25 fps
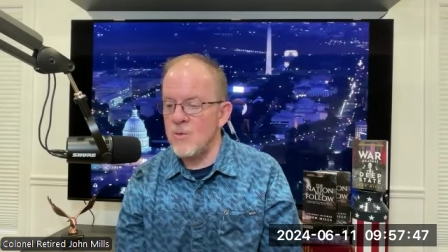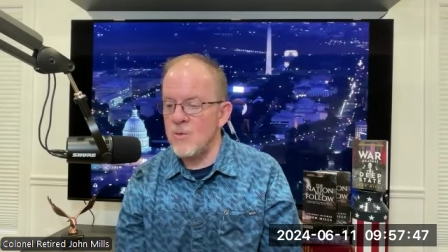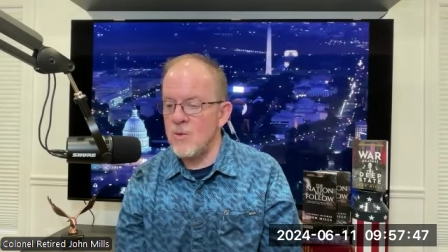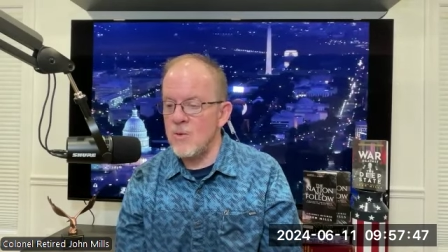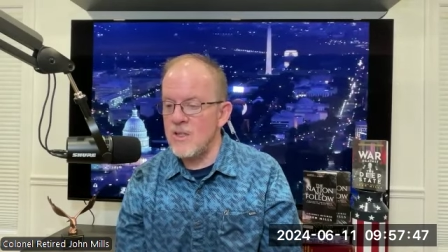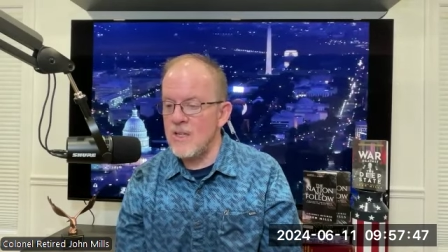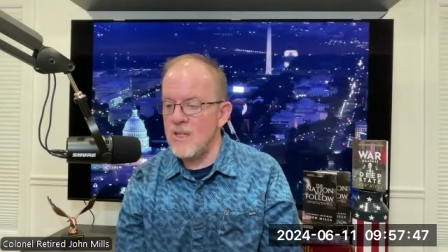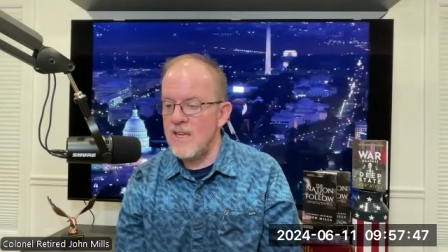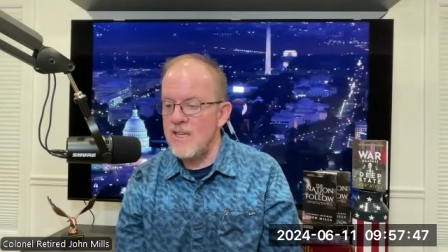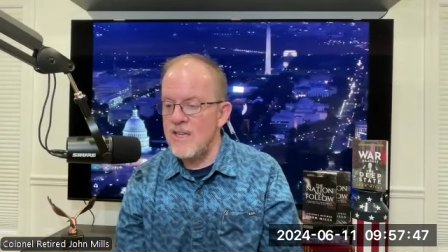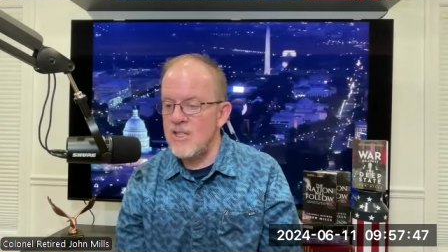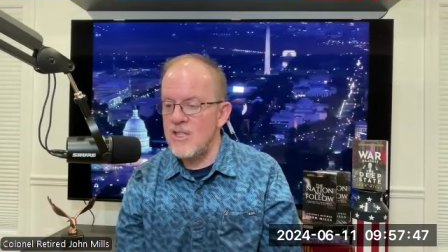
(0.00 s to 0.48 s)

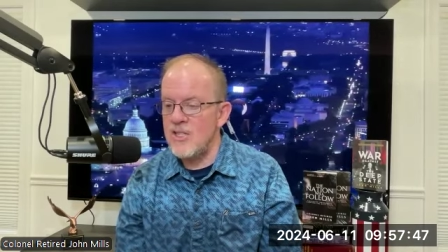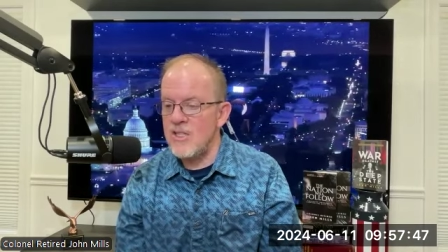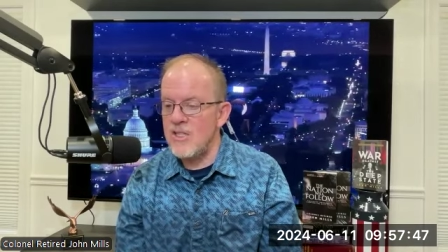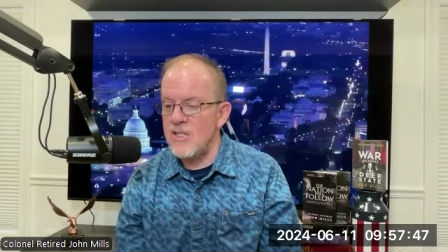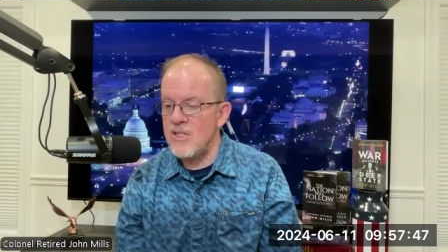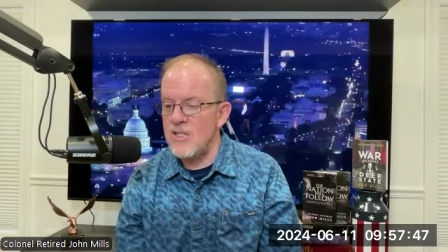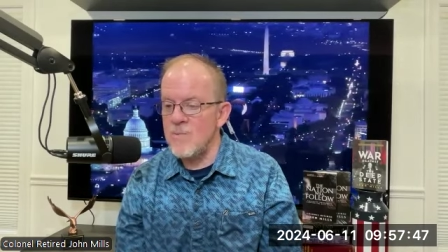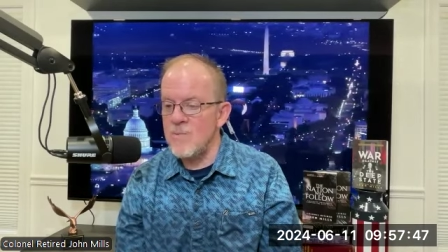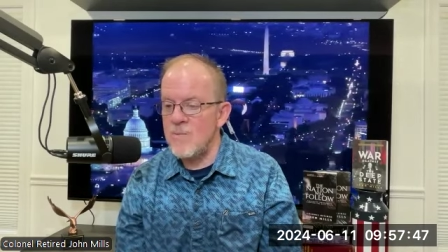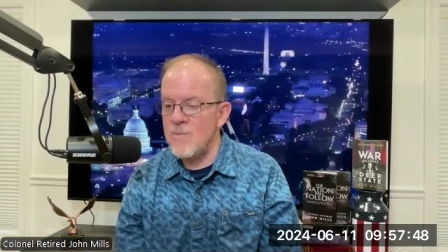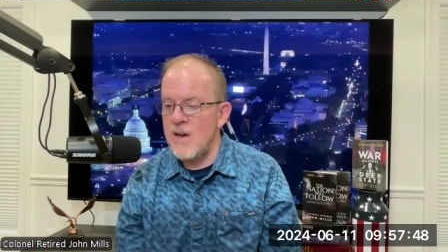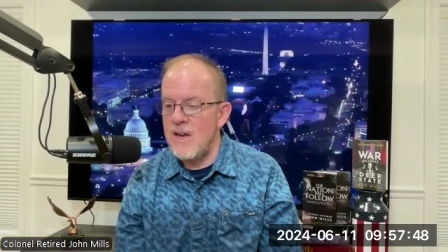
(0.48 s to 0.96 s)

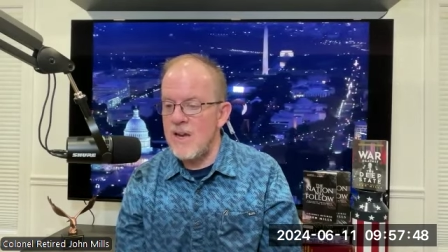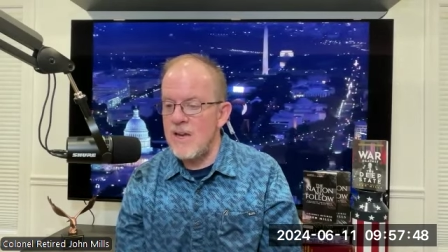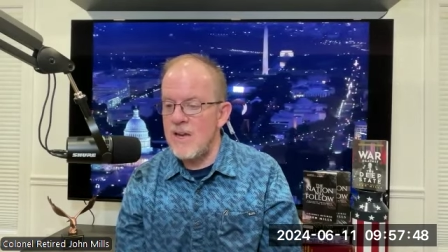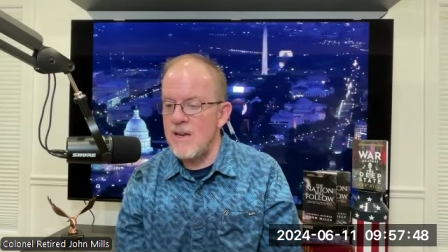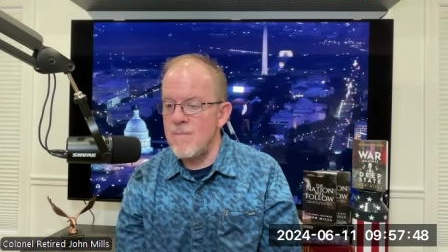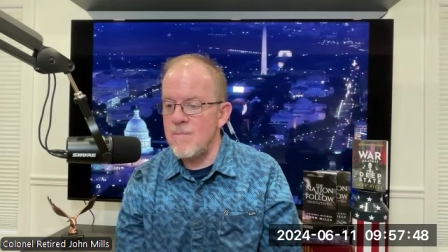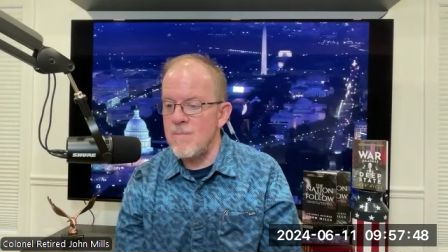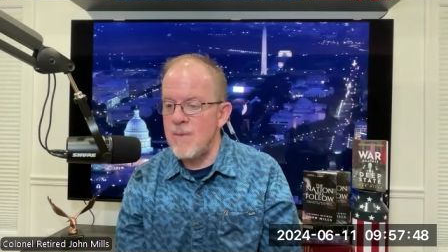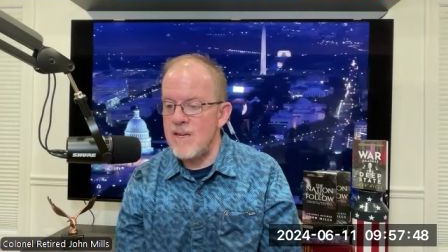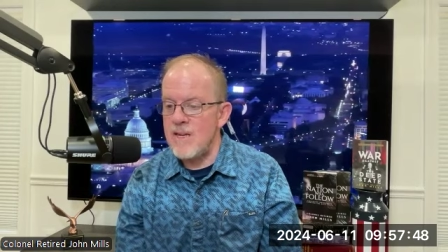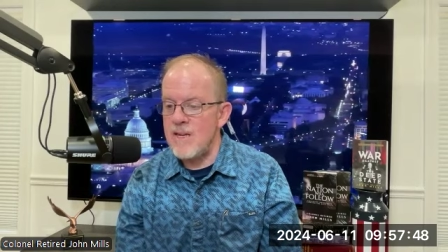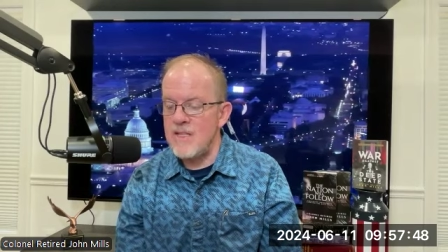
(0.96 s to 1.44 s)
relations by
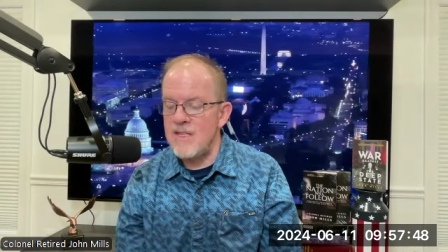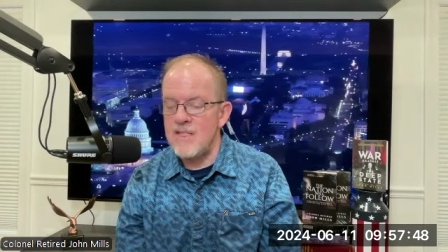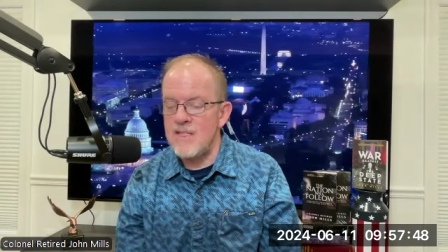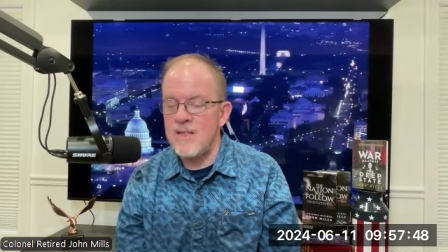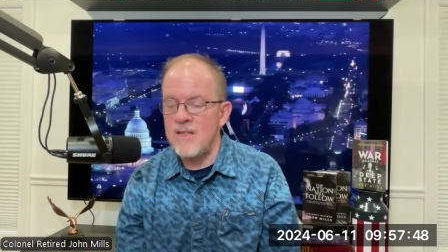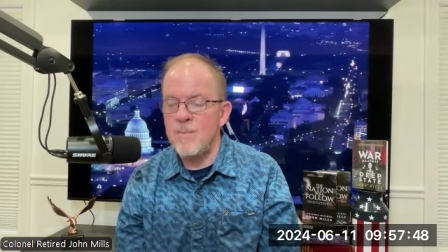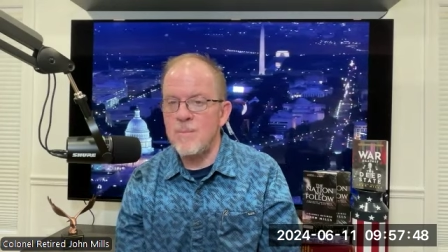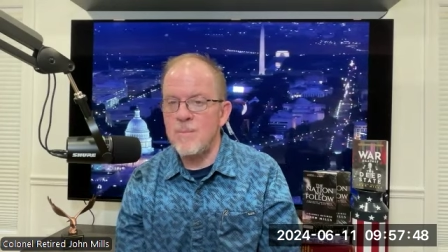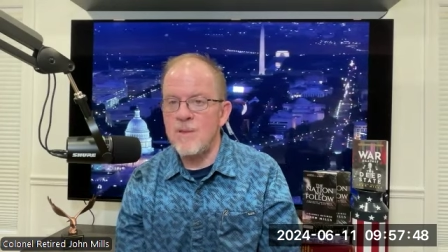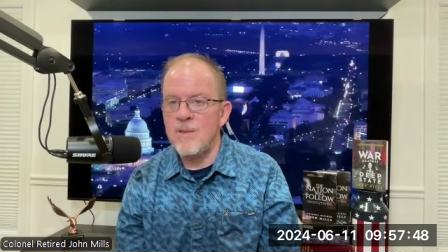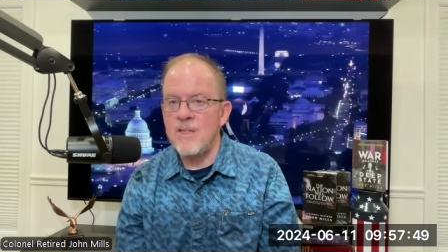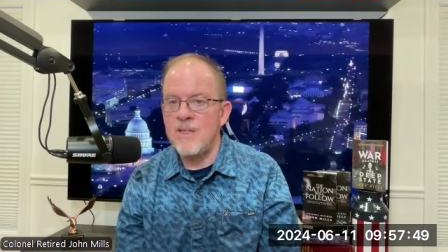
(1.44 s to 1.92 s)
by
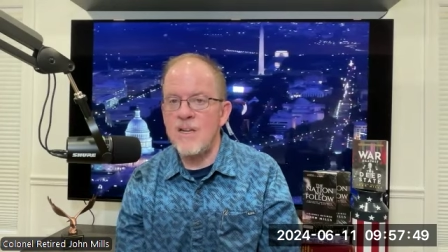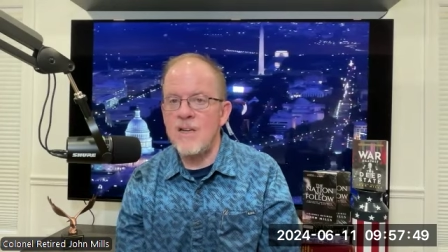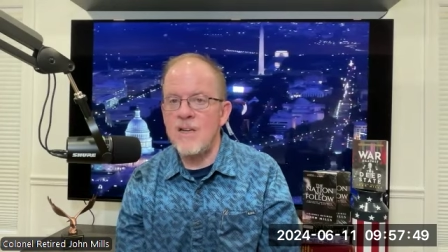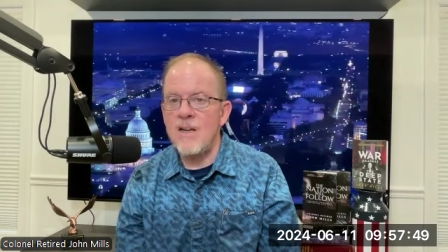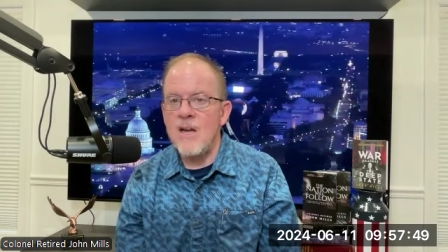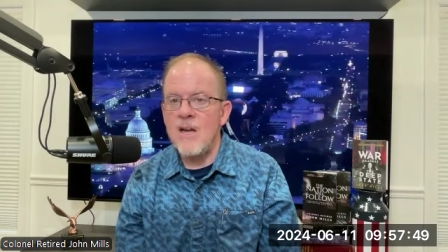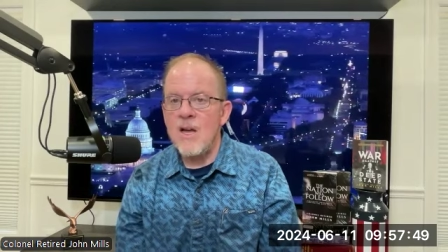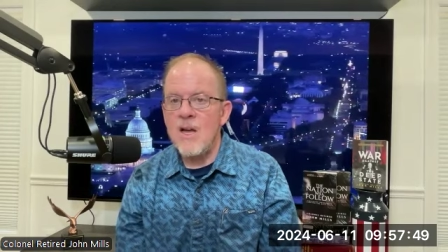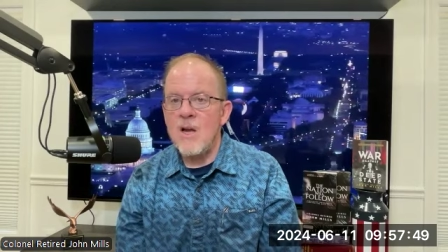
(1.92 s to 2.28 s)
simply